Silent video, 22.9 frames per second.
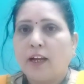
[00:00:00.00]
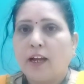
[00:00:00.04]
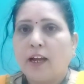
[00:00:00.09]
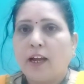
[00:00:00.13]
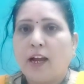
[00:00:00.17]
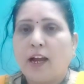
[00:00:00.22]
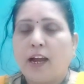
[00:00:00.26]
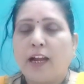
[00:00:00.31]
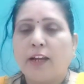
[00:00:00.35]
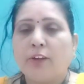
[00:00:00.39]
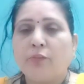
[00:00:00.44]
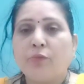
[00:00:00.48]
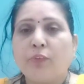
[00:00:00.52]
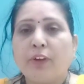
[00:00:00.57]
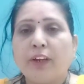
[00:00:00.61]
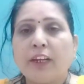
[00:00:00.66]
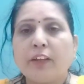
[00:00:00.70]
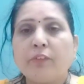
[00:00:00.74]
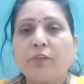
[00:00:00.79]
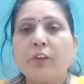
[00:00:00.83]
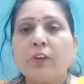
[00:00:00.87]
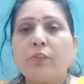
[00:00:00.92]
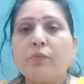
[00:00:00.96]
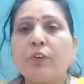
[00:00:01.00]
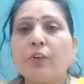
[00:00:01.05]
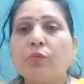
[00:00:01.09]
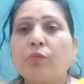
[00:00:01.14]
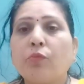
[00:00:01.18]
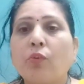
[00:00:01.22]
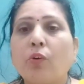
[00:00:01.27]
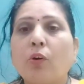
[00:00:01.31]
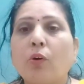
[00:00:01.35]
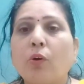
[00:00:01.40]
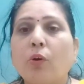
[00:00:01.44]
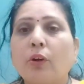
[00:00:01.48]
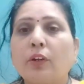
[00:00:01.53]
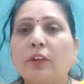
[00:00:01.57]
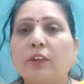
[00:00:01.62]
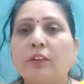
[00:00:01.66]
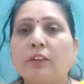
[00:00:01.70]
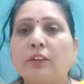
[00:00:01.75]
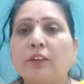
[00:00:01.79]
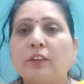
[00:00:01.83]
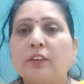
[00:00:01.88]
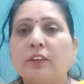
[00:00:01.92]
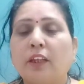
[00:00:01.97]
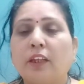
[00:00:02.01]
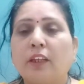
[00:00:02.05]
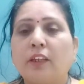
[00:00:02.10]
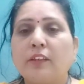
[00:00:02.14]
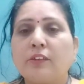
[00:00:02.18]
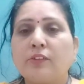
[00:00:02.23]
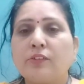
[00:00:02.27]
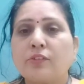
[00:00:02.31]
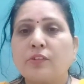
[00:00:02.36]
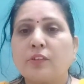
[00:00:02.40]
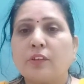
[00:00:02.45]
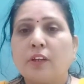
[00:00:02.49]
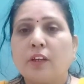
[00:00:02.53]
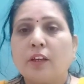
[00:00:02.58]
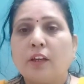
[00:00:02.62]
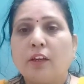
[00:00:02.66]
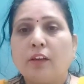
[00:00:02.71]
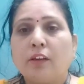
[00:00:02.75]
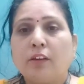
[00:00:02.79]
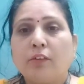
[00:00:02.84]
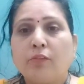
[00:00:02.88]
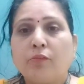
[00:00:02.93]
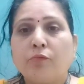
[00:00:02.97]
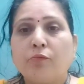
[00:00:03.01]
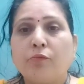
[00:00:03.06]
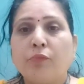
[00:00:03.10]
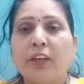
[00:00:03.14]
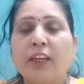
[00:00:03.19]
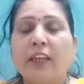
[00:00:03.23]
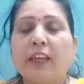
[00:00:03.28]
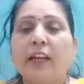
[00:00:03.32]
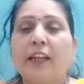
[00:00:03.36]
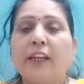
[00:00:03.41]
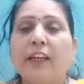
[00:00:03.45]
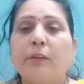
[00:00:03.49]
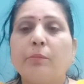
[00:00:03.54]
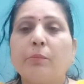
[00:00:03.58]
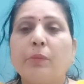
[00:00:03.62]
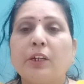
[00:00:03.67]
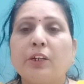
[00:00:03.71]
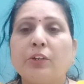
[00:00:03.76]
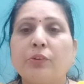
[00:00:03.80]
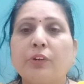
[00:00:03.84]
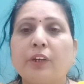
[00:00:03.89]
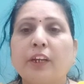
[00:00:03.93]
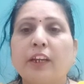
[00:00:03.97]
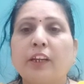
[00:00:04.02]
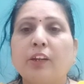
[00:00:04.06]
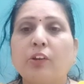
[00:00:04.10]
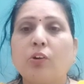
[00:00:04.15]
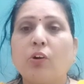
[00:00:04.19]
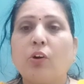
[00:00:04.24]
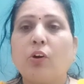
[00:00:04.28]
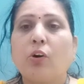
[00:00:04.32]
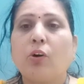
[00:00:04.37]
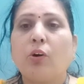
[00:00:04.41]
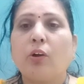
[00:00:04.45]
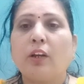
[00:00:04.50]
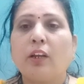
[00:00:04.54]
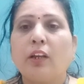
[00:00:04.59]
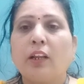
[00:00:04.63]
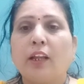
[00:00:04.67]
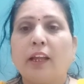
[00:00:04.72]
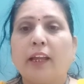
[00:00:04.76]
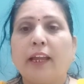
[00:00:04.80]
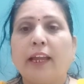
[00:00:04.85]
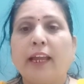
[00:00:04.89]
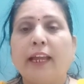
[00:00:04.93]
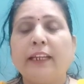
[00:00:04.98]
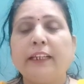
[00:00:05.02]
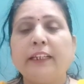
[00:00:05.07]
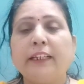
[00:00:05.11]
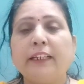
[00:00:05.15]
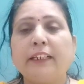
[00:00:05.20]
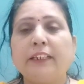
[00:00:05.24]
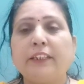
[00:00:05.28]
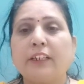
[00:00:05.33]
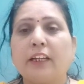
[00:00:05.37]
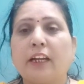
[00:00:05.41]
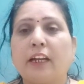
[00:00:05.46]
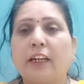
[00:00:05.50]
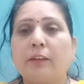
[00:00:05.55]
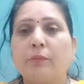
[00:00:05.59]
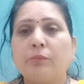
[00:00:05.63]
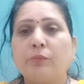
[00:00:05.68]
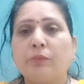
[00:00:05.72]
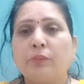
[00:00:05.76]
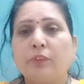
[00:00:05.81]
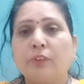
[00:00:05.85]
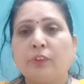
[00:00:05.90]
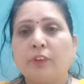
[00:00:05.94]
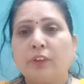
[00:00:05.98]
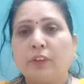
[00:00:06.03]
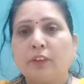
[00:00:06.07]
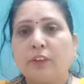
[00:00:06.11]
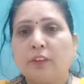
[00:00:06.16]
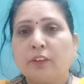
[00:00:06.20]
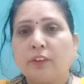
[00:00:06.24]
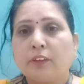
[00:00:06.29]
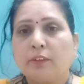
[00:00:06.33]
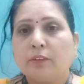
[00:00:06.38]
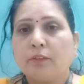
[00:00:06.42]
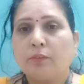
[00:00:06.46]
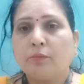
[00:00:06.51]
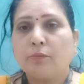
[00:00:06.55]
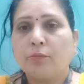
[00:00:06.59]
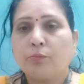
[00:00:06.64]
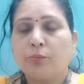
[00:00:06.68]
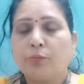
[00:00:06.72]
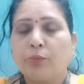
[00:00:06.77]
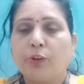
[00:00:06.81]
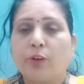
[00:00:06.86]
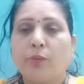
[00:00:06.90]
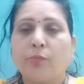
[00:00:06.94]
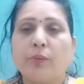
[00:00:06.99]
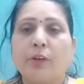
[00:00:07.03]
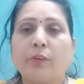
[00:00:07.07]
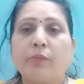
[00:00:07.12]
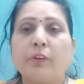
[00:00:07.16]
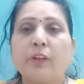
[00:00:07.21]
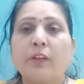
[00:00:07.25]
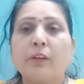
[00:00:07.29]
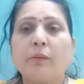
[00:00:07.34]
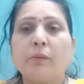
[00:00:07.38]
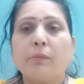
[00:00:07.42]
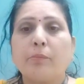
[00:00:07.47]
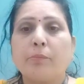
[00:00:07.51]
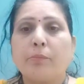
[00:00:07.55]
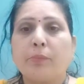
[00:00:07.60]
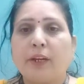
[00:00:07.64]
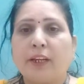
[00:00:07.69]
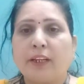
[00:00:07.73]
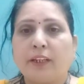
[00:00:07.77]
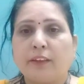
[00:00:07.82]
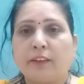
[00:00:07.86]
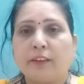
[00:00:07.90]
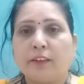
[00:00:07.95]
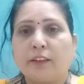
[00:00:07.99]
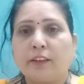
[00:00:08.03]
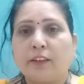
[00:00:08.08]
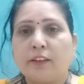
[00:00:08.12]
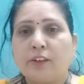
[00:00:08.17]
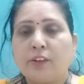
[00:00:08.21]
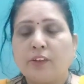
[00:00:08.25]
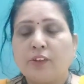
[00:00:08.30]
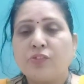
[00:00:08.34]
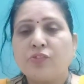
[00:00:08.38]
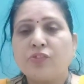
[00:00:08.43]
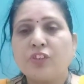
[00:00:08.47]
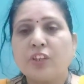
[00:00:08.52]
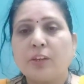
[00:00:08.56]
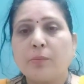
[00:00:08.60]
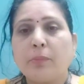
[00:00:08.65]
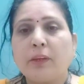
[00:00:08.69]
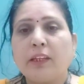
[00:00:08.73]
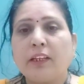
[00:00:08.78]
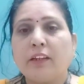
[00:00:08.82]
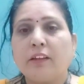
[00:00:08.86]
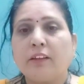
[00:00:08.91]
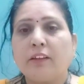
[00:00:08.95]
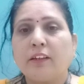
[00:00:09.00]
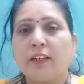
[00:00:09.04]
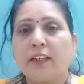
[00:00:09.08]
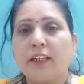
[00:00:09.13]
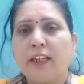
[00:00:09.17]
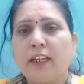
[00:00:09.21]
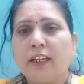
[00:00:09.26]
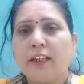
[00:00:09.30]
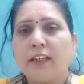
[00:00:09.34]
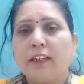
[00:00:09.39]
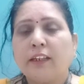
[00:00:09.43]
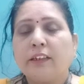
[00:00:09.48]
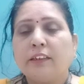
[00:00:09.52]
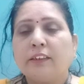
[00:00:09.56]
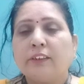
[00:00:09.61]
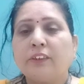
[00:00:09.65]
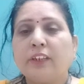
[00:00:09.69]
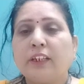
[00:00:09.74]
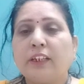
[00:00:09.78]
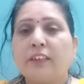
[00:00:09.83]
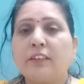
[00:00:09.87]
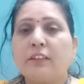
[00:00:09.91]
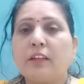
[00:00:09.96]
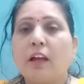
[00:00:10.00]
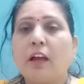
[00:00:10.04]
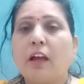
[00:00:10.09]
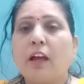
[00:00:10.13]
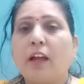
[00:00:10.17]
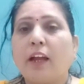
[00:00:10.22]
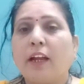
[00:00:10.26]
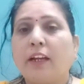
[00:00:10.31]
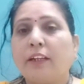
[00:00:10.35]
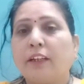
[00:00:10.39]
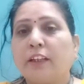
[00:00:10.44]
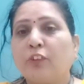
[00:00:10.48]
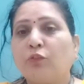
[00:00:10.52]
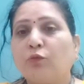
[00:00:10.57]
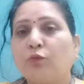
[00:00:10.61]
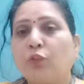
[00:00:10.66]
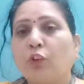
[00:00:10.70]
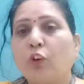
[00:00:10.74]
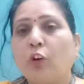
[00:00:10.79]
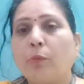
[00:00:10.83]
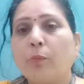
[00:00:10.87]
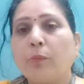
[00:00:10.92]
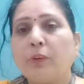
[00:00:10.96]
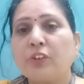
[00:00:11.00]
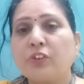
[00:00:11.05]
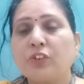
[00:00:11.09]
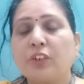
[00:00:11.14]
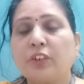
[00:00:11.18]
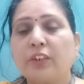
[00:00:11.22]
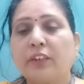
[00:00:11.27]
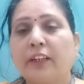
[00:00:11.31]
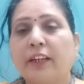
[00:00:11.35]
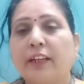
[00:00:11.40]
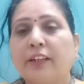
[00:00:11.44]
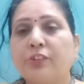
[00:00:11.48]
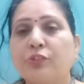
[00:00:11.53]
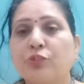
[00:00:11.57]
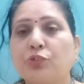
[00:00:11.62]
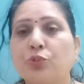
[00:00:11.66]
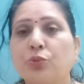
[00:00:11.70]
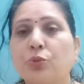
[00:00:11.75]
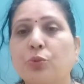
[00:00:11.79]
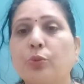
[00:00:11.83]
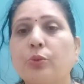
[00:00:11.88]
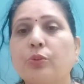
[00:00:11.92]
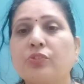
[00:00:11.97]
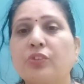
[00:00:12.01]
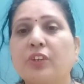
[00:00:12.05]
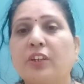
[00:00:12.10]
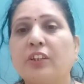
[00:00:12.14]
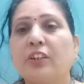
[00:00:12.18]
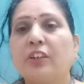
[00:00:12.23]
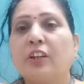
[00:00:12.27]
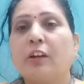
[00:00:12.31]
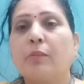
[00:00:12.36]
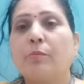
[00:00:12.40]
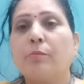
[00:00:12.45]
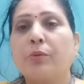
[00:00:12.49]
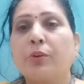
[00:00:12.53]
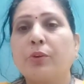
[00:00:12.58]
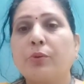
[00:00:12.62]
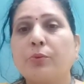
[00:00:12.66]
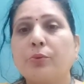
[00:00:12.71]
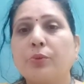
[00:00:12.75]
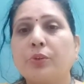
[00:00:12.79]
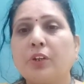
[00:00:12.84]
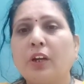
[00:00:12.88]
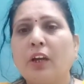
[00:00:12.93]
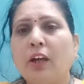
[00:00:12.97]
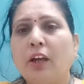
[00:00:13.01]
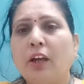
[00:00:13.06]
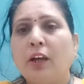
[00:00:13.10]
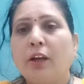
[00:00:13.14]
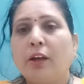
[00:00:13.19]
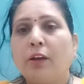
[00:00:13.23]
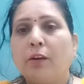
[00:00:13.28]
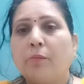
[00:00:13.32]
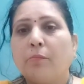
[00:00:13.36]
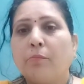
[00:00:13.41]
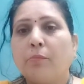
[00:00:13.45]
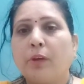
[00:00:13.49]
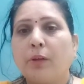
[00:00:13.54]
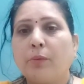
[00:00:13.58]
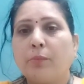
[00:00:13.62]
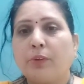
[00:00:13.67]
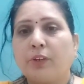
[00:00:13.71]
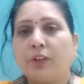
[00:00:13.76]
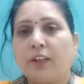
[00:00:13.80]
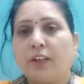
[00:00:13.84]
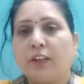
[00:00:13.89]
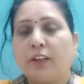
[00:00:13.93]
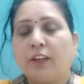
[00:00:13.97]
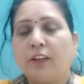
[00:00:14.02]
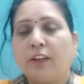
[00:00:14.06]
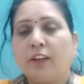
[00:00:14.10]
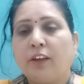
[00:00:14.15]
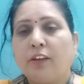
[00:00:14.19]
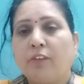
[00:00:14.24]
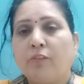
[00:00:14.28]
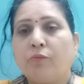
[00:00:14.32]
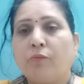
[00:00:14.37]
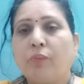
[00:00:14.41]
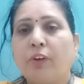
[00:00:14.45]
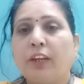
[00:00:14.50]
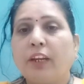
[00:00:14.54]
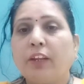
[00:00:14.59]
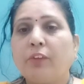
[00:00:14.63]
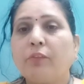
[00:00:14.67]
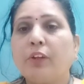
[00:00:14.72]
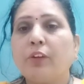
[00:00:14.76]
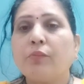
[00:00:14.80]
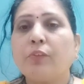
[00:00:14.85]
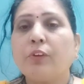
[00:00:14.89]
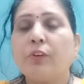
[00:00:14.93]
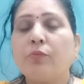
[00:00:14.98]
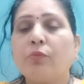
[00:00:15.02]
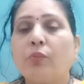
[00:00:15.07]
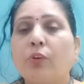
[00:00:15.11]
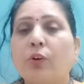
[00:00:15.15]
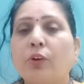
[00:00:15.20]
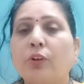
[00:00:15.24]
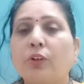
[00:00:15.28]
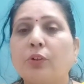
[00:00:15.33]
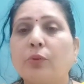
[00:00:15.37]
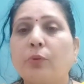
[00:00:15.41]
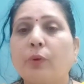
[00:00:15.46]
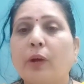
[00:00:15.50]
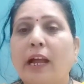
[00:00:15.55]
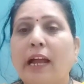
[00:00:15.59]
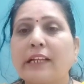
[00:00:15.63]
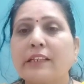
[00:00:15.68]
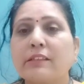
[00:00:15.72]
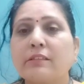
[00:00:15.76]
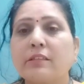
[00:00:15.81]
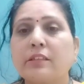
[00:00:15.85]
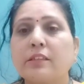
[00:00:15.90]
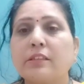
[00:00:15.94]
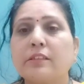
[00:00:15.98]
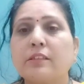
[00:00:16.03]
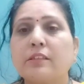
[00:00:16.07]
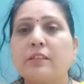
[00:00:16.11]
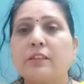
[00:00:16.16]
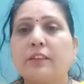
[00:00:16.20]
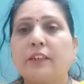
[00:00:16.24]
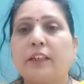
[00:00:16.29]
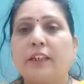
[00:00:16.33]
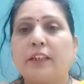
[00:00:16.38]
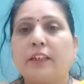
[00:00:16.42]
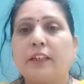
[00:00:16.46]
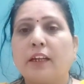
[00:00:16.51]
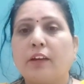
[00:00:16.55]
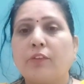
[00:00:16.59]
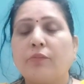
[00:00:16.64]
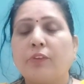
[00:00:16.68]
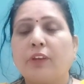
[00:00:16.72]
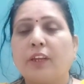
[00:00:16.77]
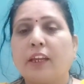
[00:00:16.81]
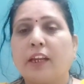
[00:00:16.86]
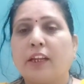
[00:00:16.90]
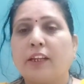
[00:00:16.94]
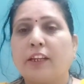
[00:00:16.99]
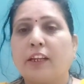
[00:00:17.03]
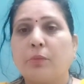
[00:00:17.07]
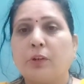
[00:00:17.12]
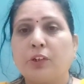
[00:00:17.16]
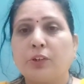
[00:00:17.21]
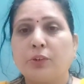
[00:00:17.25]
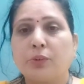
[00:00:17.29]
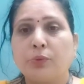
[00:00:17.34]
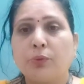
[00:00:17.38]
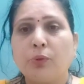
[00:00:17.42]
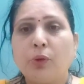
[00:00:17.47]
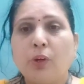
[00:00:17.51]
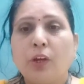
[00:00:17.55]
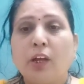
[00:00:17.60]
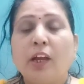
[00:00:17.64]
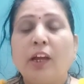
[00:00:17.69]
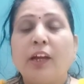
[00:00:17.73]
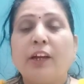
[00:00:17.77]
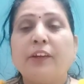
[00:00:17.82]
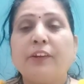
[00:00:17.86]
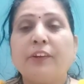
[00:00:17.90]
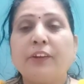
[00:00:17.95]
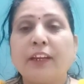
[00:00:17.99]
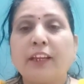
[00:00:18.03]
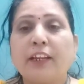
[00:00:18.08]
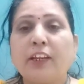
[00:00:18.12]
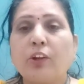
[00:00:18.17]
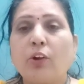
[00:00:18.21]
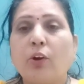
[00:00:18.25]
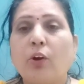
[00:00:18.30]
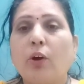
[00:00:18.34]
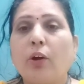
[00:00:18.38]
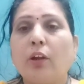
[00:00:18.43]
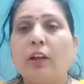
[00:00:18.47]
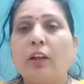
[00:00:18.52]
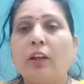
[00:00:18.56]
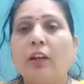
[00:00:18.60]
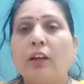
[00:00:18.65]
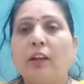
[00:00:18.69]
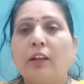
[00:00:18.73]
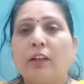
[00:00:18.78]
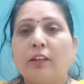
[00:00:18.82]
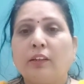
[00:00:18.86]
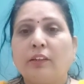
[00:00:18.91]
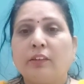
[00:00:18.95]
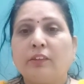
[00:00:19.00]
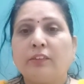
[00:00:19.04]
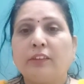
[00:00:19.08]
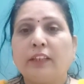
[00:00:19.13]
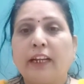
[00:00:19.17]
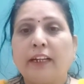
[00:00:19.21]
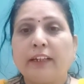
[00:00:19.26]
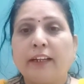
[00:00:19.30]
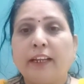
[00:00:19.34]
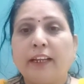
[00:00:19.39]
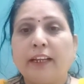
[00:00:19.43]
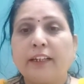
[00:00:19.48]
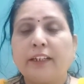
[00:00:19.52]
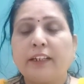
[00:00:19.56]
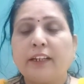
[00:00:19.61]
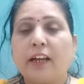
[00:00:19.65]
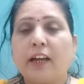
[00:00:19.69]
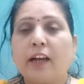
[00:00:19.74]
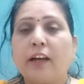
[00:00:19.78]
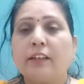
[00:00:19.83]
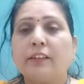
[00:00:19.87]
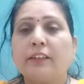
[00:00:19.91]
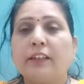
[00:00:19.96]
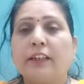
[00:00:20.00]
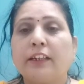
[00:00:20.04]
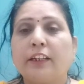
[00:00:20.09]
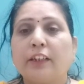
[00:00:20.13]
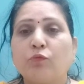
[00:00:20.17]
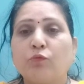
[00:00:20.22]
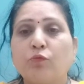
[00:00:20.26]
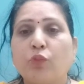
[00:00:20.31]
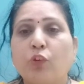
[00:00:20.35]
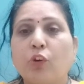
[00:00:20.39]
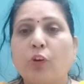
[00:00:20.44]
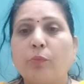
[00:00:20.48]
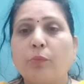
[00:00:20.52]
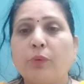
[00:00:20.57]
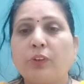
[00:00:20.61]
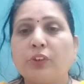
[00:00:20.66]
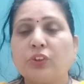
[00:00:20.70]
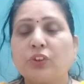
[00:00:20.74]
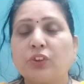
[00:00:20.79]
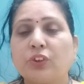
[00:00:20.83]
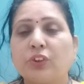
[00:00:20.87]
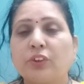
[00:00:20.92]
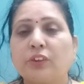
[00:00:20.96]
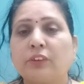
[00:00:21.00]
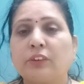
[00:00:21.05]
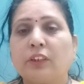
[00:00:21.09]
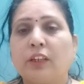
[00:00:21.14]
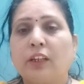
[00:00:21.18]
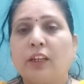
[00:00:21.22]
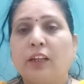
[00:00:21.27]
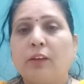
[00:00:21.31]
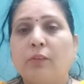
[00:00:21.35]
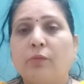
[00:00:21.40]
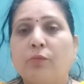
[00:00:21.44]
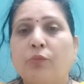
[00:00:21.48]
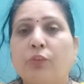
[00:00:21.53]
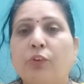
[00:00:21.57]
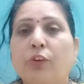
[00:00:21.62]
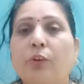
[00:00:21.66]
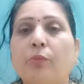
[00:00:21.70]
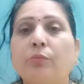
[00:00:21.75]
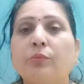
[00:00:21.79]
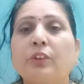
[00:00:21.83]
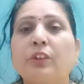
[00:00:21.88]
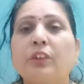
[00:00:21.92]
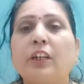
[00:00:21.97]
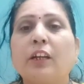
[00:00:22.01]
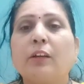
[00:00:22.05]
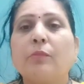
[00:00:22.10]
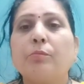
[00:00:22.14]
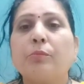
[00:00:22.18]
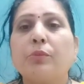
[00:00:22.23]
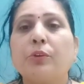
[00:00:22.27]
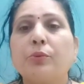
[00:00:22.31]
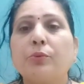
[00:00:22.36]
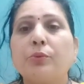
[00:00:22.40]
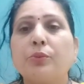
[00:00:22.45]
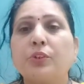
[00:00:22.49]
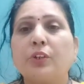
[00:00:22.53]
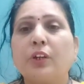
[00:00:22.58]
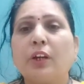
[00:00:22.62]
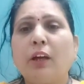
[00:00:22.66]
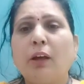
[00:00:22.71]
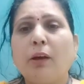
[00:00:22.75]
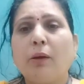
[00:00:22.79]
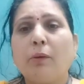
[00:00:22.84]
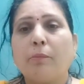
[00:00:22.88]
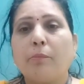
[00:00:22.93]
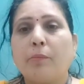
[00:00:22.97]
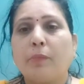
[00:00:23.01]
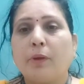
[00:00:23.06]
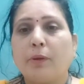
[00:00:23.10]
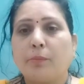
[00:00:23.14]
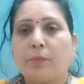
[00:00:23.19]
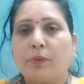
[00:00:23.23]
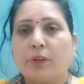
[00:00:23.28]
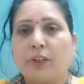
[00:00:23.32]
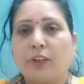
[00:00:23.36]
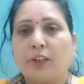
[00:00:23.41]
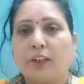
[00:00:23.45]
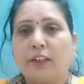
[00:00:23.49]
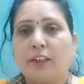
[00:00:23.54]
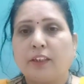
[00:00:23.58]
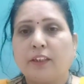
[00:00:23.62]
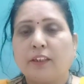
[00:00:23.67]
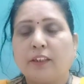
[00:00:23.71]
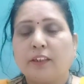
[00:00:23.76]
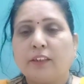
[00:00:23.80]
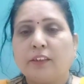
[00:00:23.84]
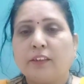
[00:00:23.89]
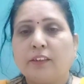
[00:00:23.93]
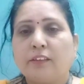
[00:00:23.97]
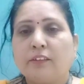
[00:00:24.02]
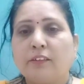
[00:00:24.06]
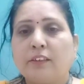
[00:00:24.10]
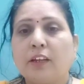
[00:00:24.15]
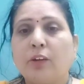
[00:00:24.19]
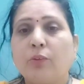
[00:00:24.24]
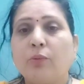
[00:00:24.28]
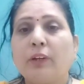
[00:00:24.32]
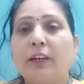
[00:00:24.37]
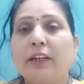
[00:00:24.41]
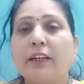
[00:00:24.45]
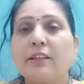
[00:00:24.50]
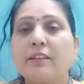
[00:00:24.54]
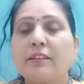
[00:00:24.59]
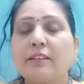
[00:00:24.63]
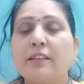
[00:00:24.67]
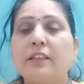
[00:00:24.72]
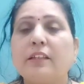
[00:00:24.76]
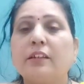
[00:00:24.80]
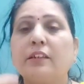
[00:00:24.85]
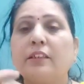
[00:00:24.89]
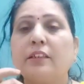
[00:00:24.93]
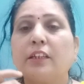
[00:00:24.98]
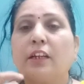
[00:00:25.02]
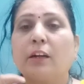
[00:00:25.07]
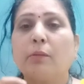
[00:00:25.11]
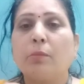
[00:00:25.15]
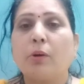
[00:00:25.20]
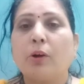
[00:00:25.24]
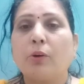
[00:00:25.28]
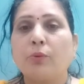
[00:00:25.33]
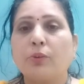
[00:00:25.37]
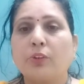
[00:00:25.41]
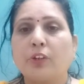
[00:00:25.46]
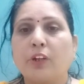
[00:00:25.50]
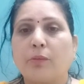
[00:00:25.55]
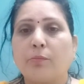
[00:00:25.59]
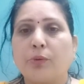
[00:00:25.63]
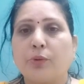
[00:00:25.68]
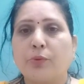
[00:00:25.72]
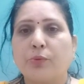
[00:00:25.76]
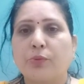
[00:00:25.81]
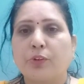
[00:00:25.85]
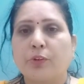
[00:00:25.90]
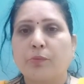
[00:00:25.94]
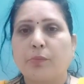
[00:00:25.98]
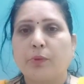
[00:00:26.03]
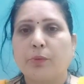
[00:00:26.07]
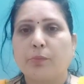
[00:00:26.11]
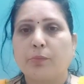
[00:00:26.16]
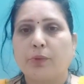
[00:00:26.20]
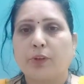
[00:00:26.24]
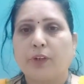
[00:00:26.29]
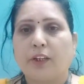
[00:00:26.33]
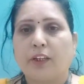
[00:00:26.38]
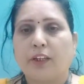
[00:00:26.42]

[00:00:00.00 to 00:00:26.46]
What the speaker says: And whenever we want the things, we can able to recall any time from our brain. Similarly, data and information get stored in computer memory. Whenever we want to access the data, we can able to recall that data, that information from the computer memory. Now let us learn about computer memory.